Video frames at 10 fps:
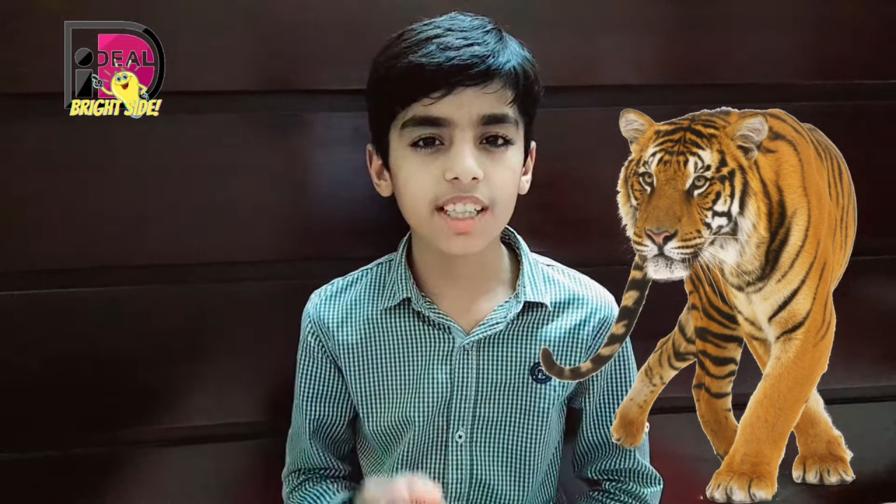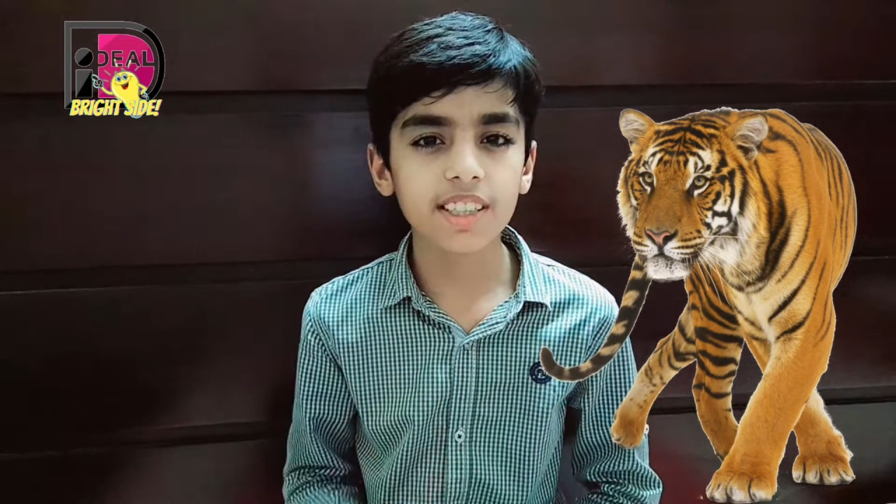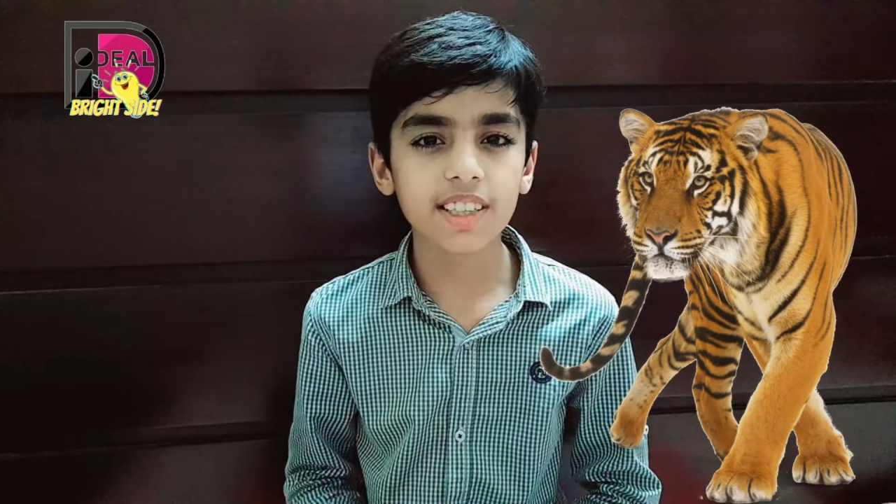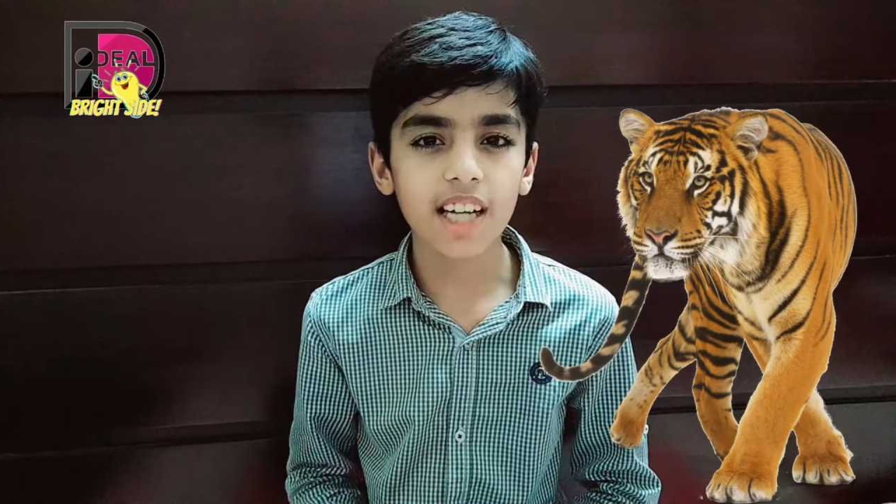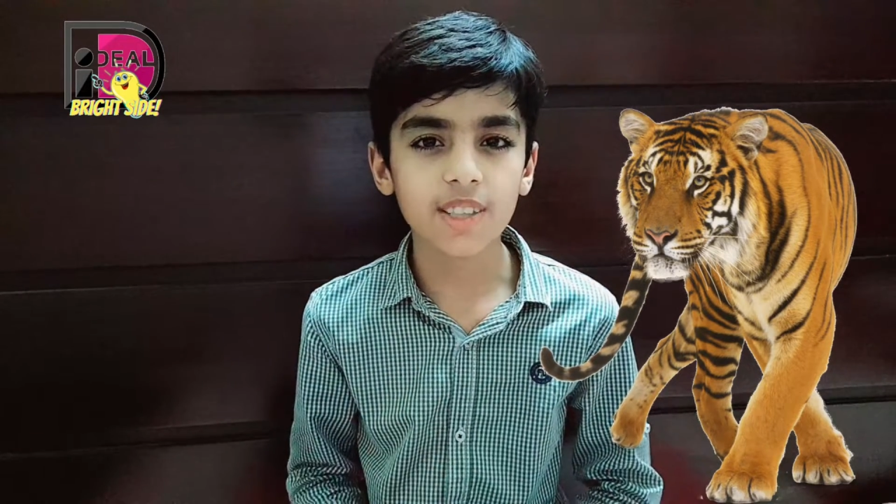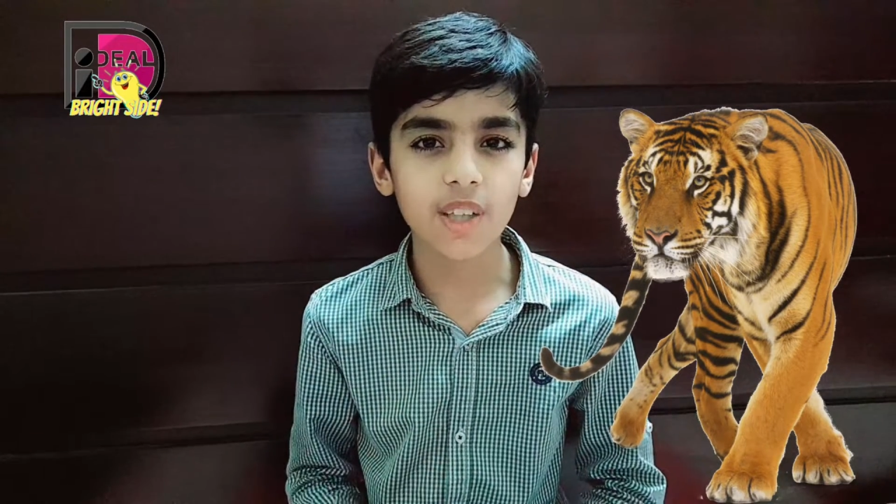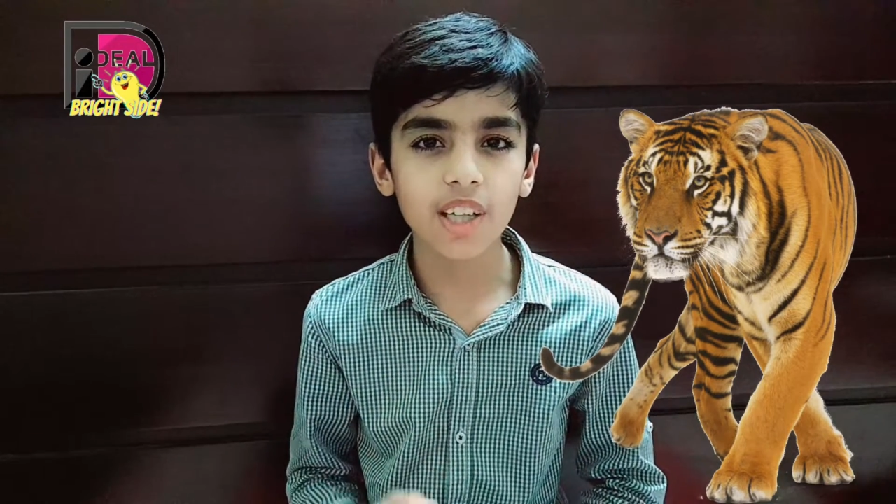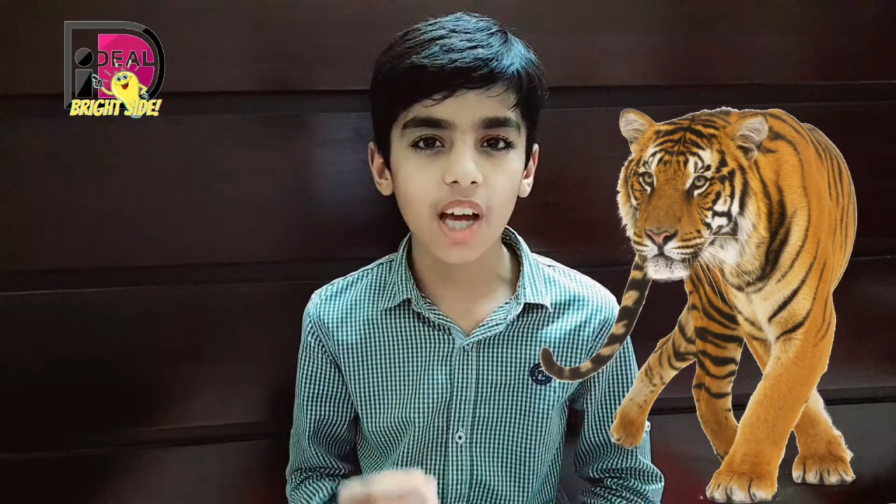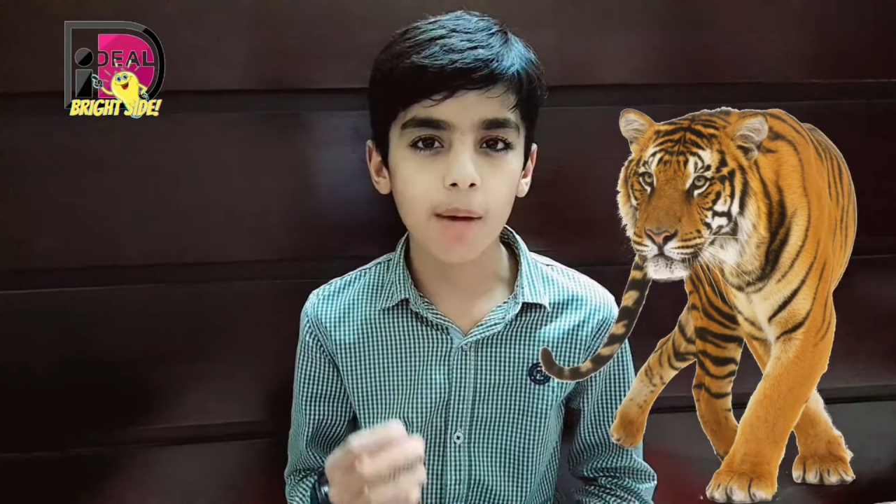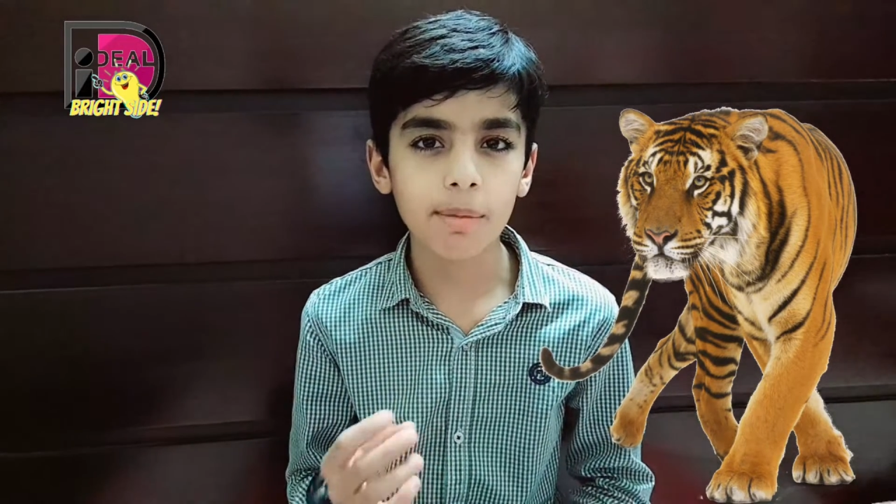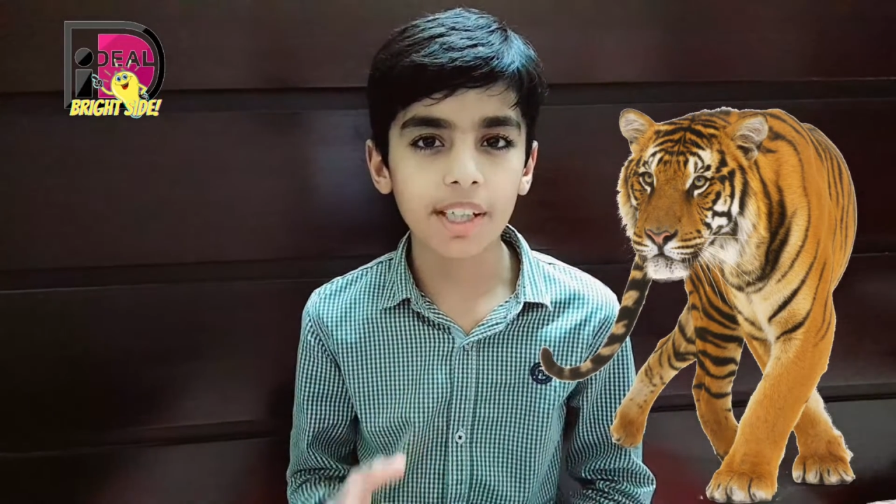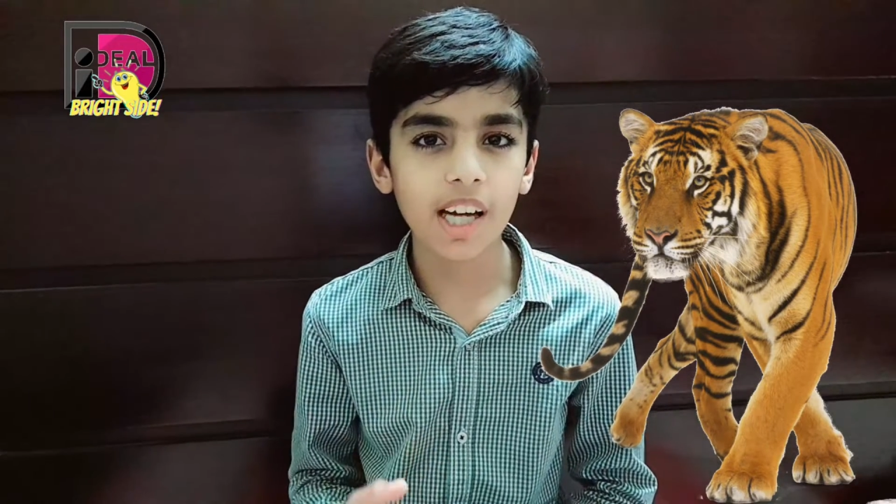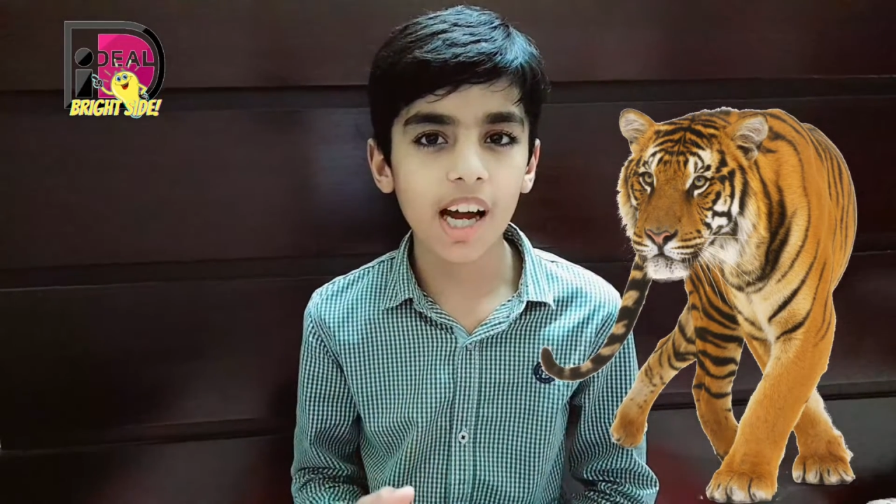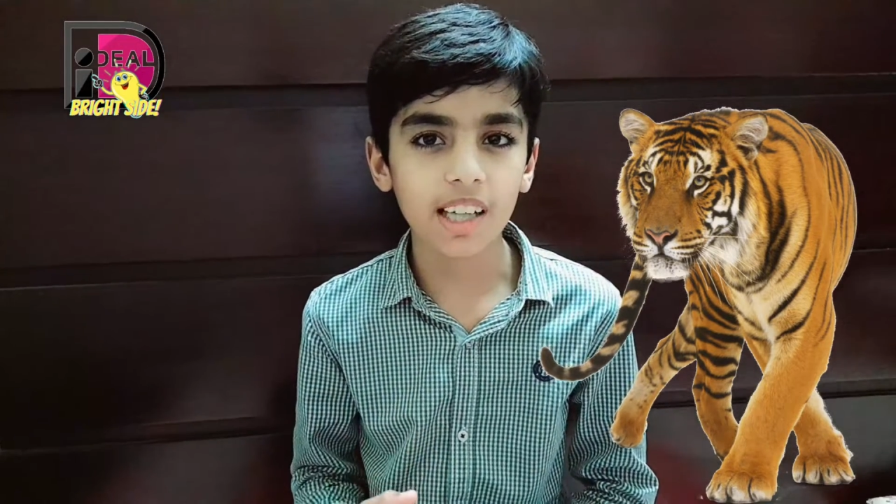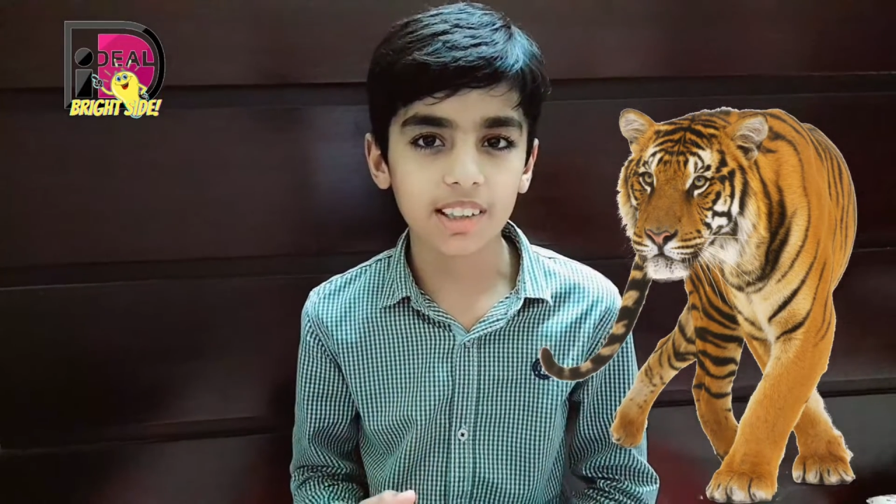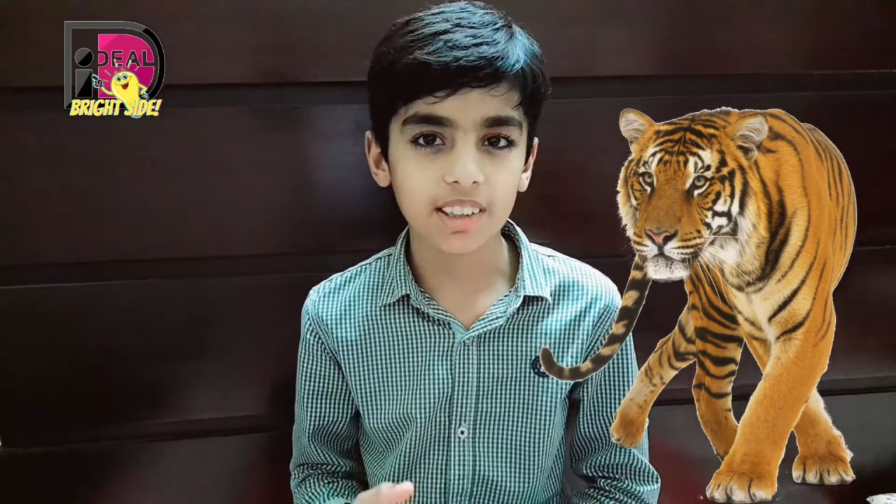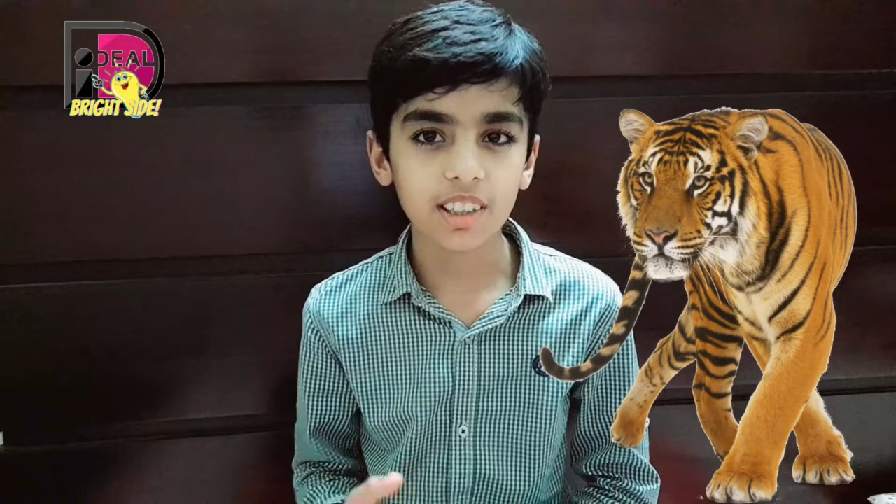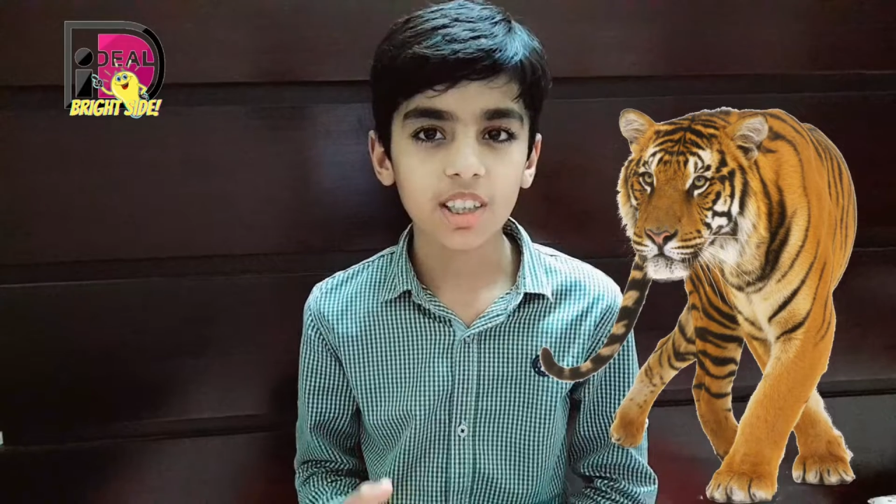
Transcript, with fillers: its natural habitats.